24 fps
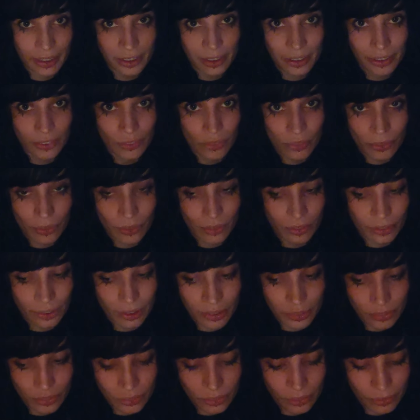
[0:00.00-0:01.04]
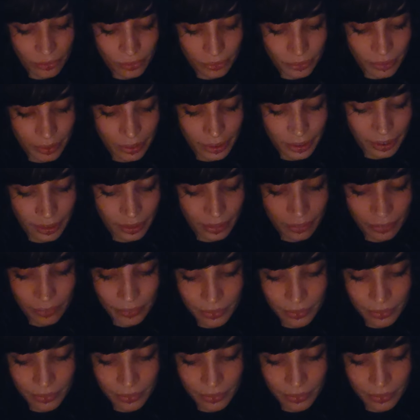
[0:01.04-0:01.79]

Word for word: in your control, right?